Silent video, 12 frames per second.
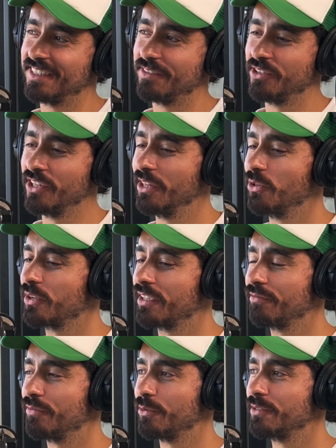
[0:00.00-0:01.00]
Really
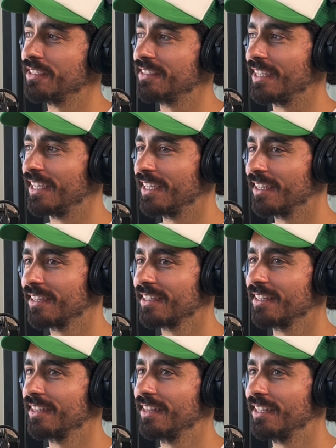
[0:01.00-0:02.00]
looking forward to seeing
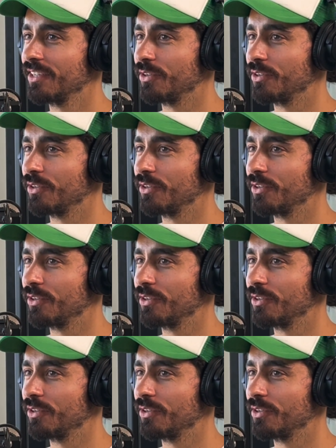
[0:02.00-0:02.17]
the